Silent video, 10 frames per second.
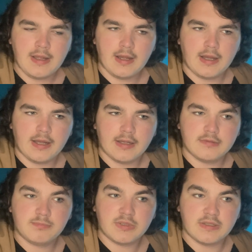
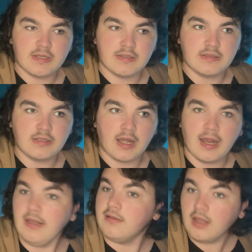And
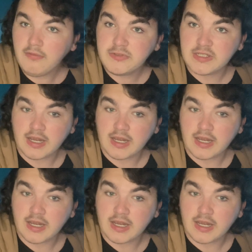I loved it.